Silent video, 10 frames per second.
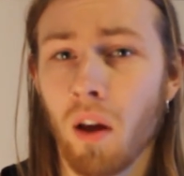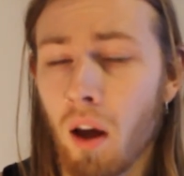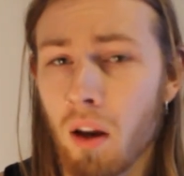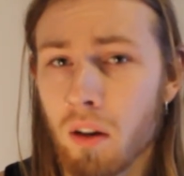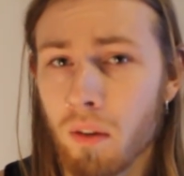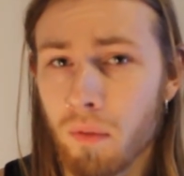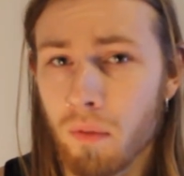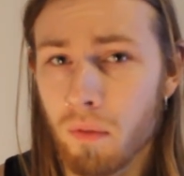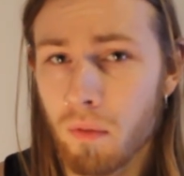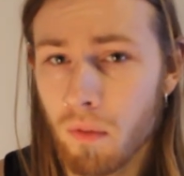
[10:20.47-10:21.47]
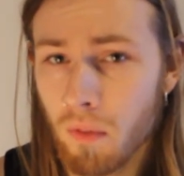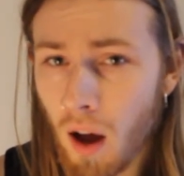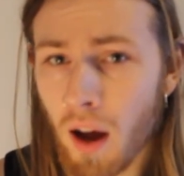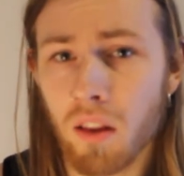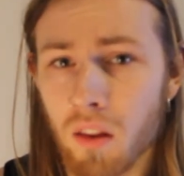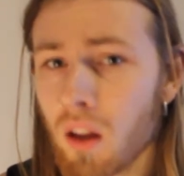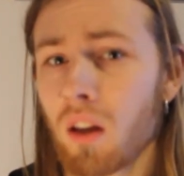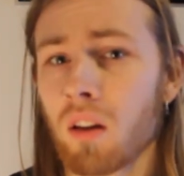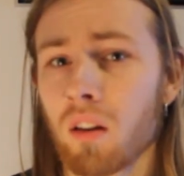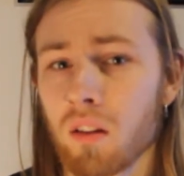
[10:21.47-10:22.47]
And I
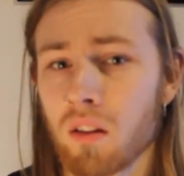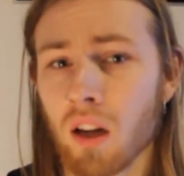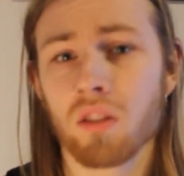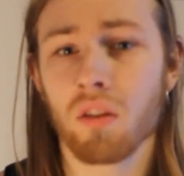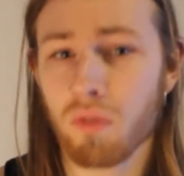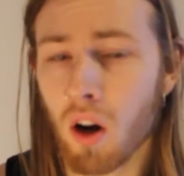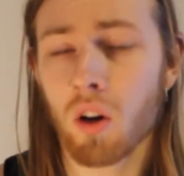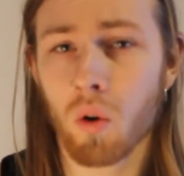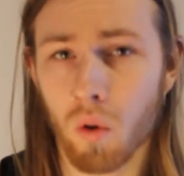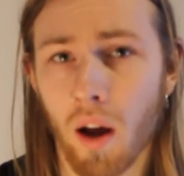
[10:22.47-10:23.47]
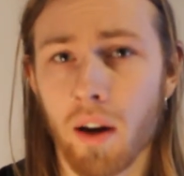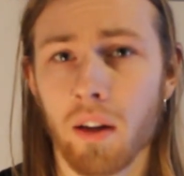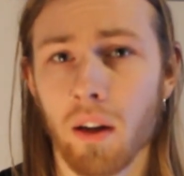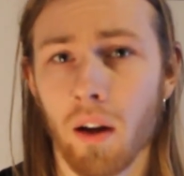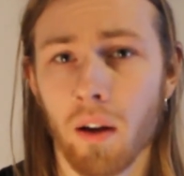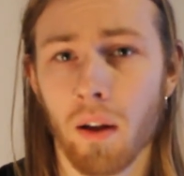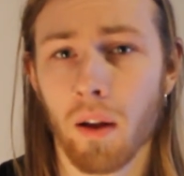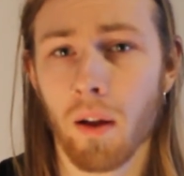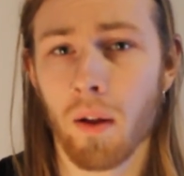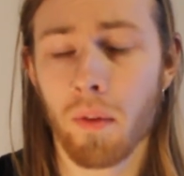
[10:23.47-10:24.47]
think that's a very cool idea.
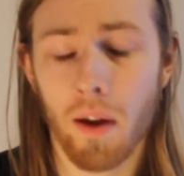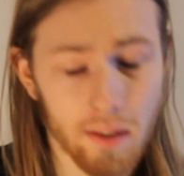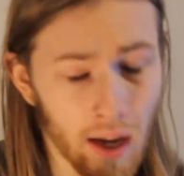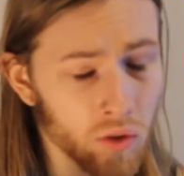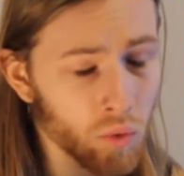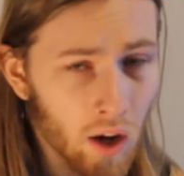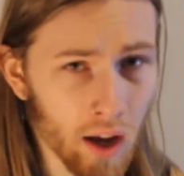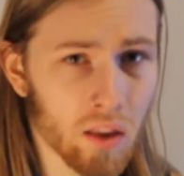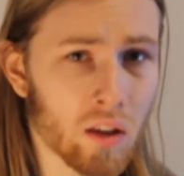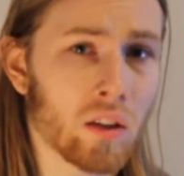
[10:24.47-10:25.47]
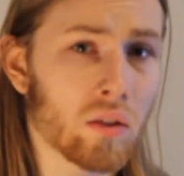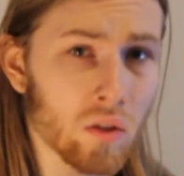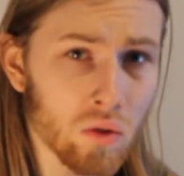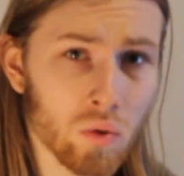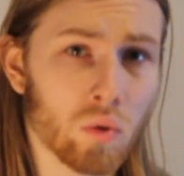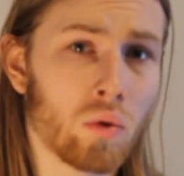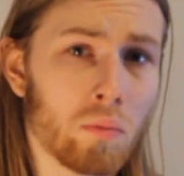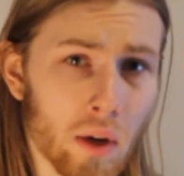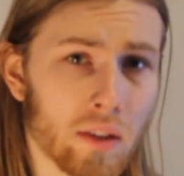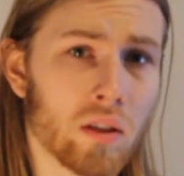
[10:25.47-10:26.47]
And that's what I think is the true
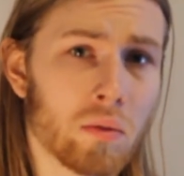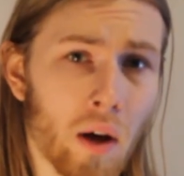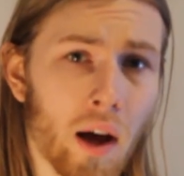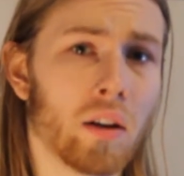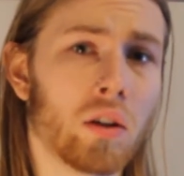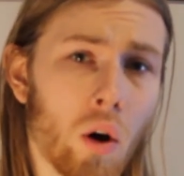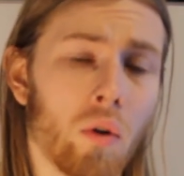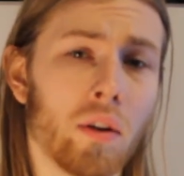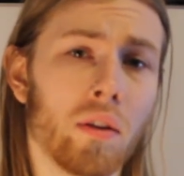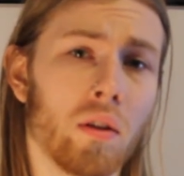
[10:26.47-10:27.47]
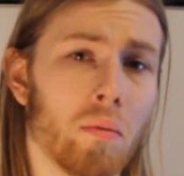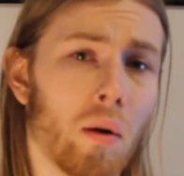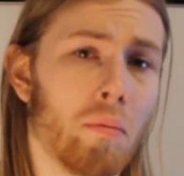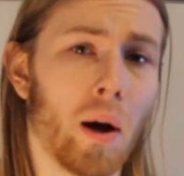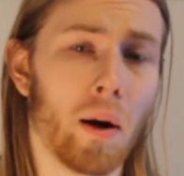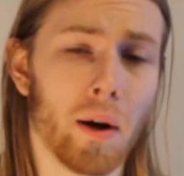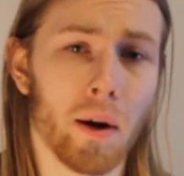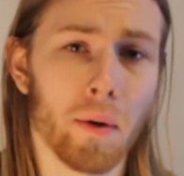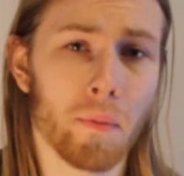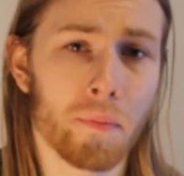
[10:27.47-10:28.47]
message behind Conan the
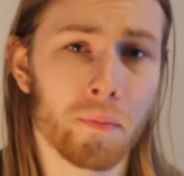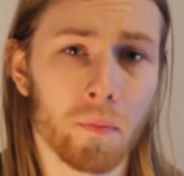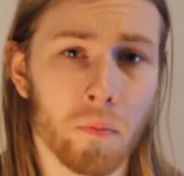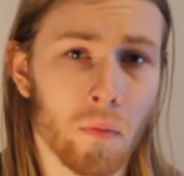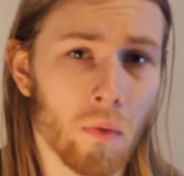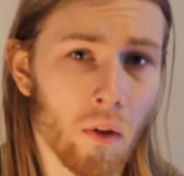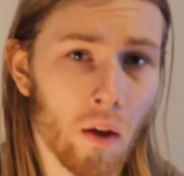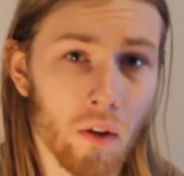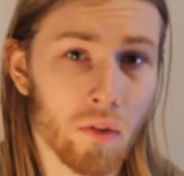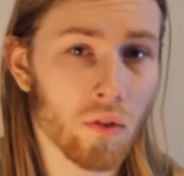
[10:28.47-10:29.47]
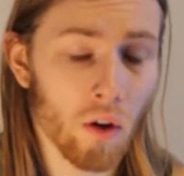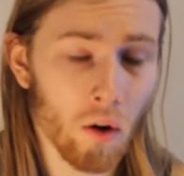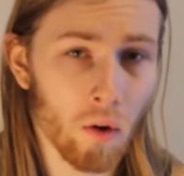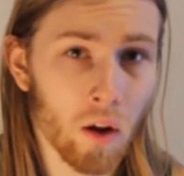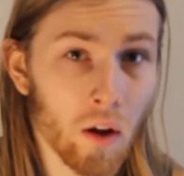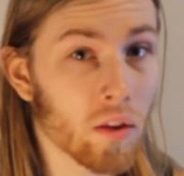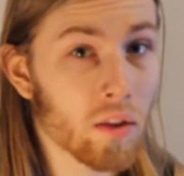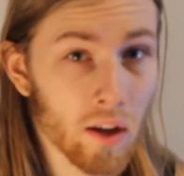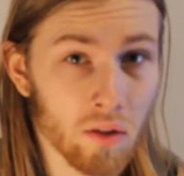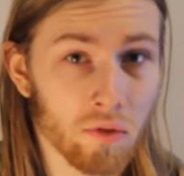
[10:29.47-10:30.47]
Barbarian. So,
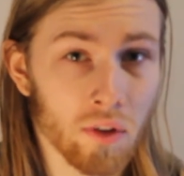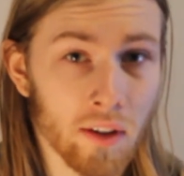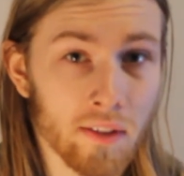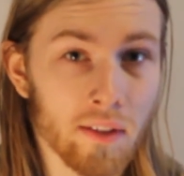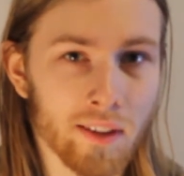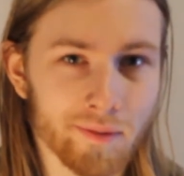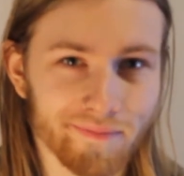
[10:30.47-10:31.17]
thank you for listening.